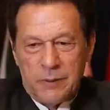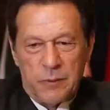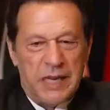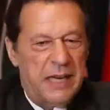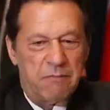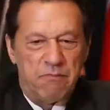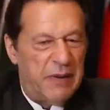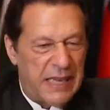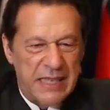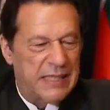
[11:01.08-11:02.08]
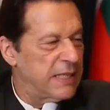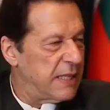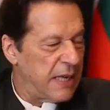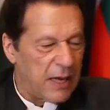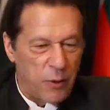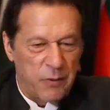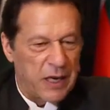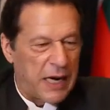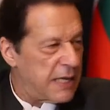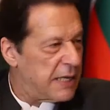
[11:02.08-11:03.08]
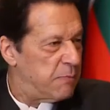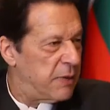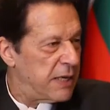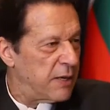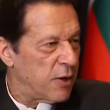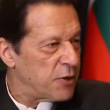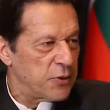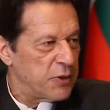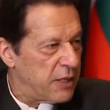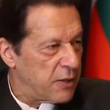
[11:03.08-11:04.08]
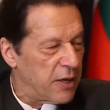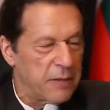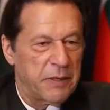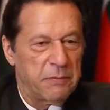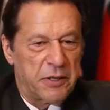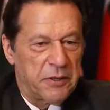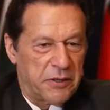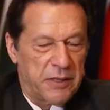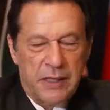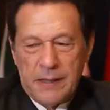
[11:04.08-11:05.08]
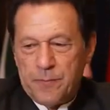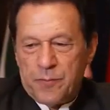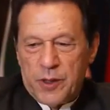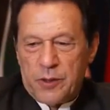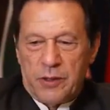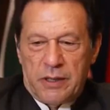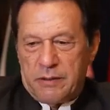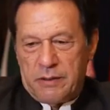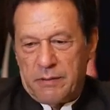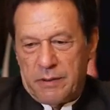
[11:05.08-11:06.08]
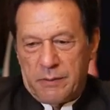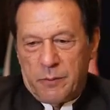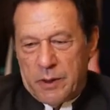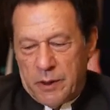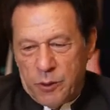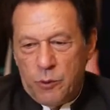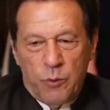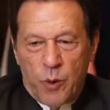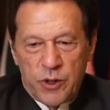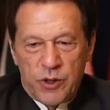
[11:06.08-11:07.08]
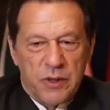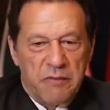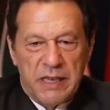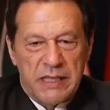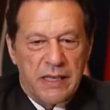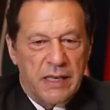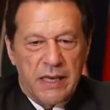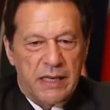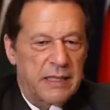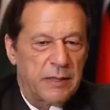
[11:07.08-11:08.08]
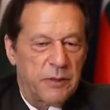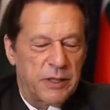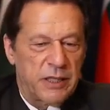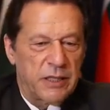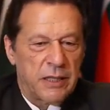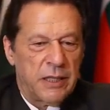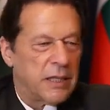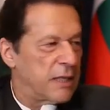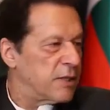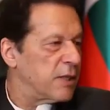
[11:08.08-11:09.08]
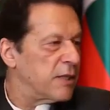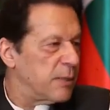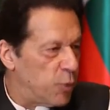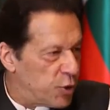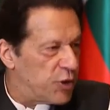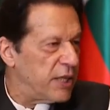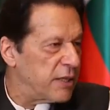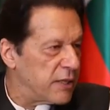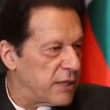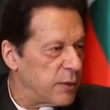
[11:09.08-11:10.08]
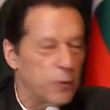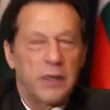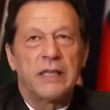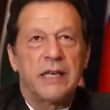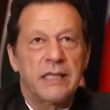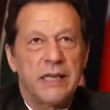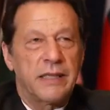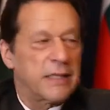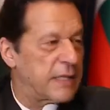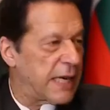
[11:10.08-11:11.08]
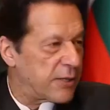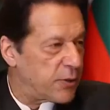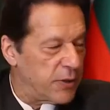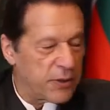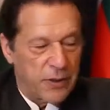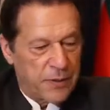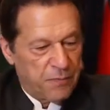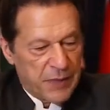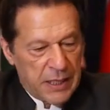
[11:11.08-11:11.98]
We had billions, over 100 billion lost to the economy because, who wants to invest in a country which is considered the most dangerous in the world? There are terrorist attacks going on.